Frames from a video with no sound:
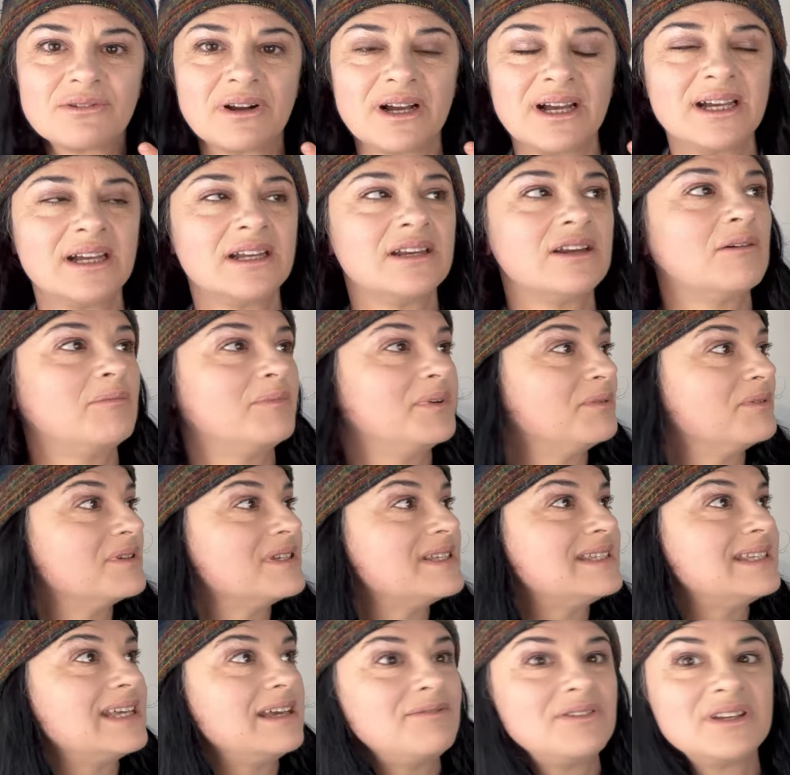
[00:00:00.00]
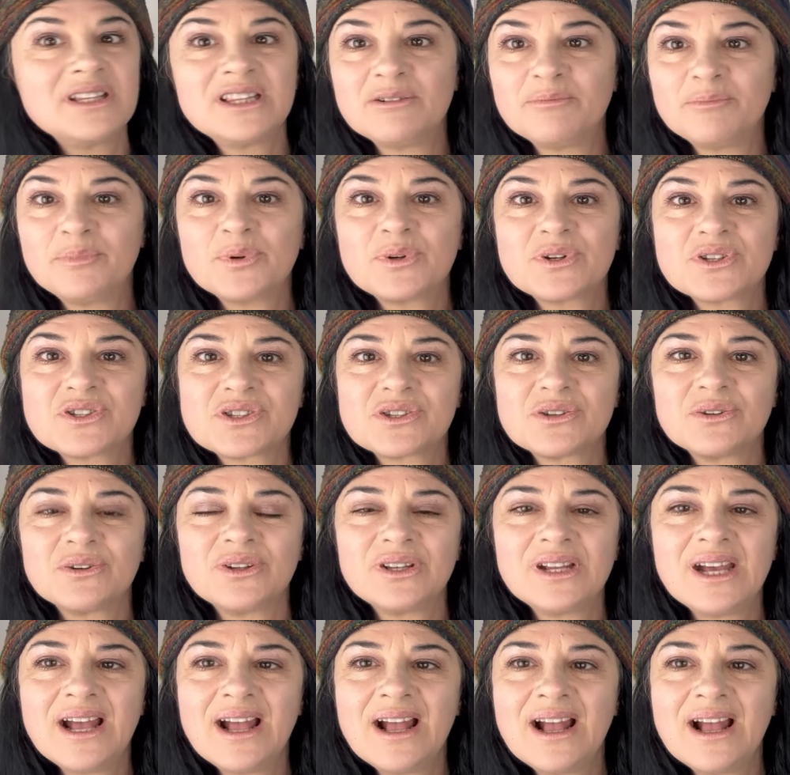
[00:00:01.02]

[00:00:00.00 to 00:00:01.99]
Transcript: right? And I'll be receiving the book soon.